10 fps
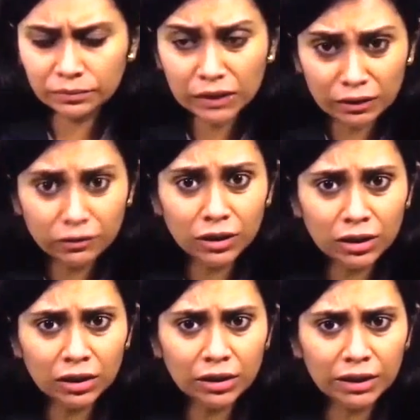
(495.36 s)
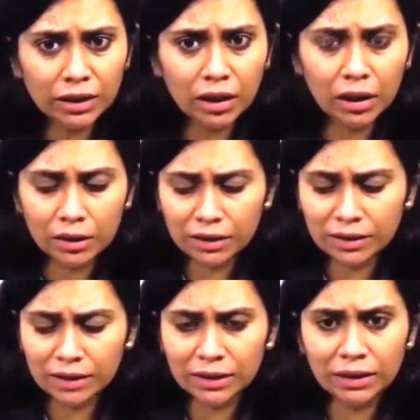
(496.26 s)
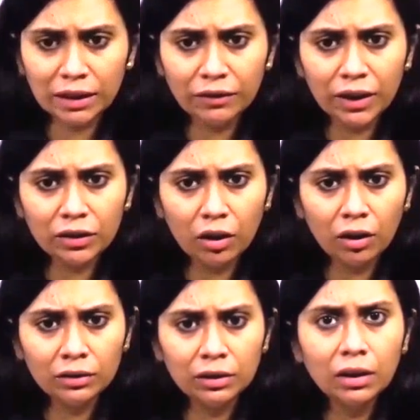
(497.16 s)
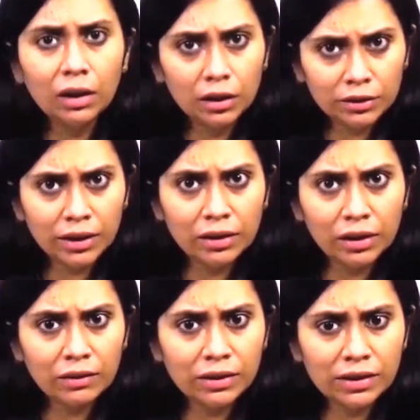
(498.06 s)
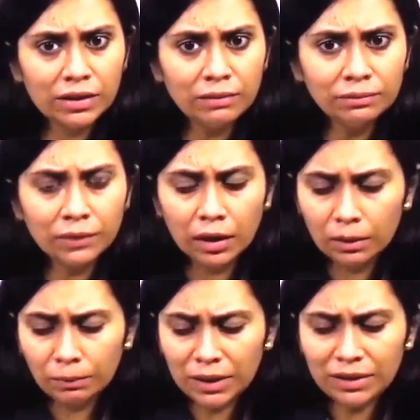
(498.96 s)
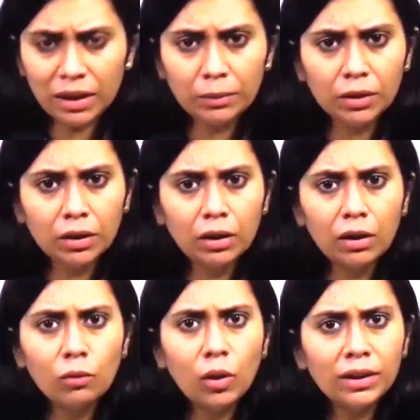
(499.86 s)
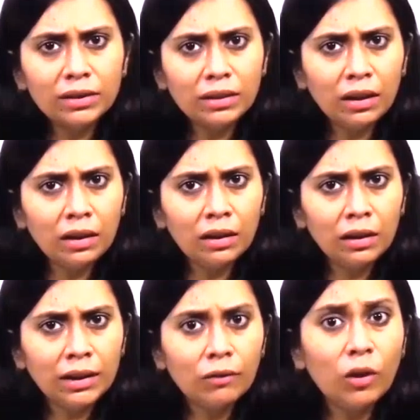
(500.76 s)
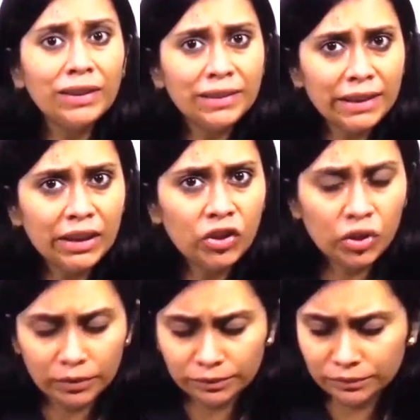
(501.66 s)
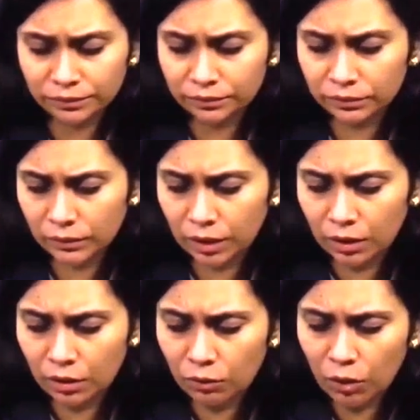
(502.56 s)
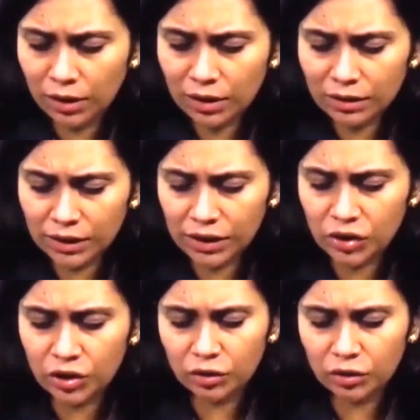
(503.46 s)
further discussing the effect on central nervous system, please tell me what is EEG? What is EEG? So